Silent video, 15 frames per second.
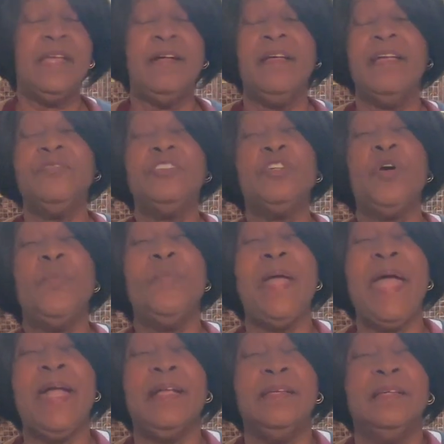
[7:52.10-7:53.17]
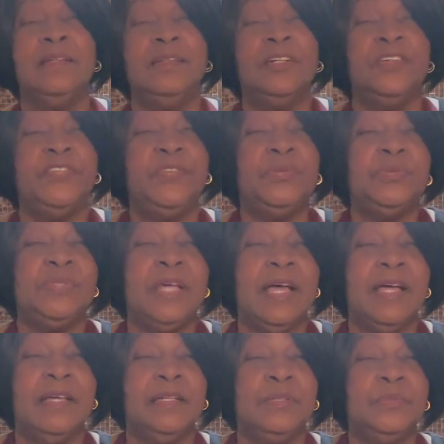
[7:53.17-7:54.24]
I'll have to go back a few
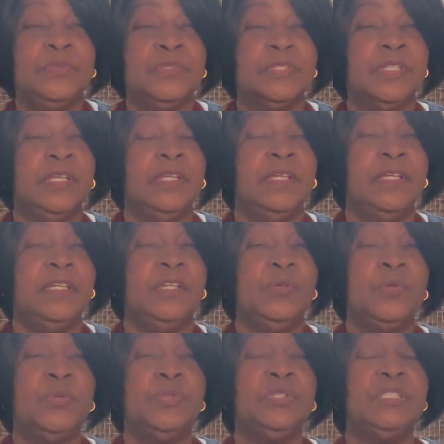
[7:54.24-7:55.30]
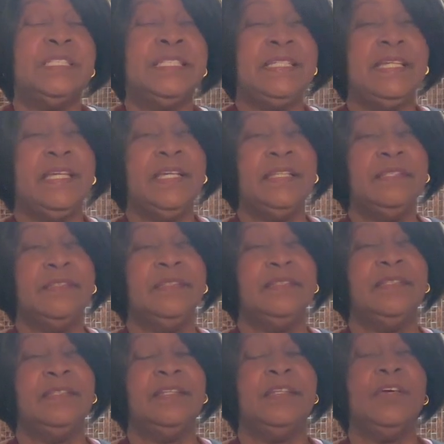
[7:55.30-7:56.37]
times in order to get
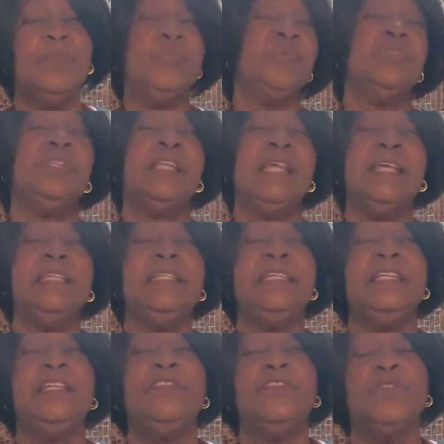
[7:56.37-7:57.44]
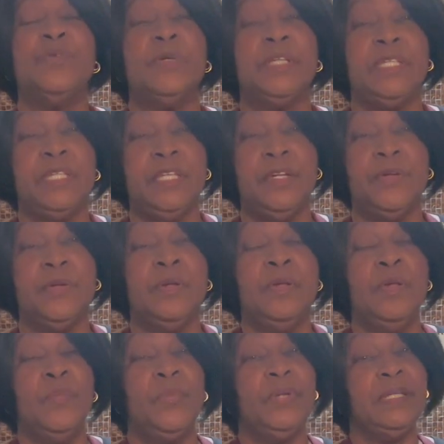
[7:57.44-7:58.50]
the number that I need for a year.
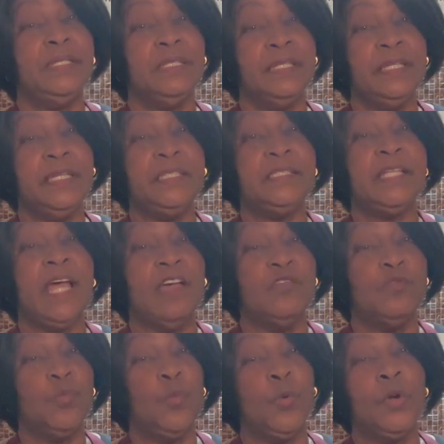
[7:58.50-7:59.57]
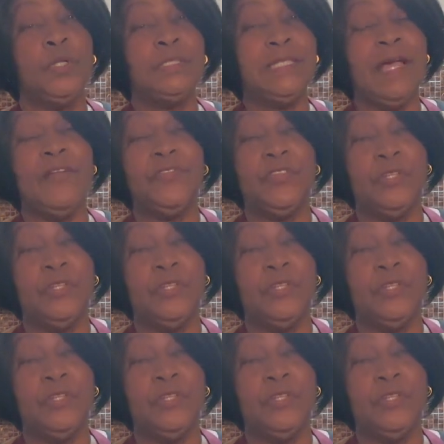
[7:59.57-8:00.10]
But at least I've worked out the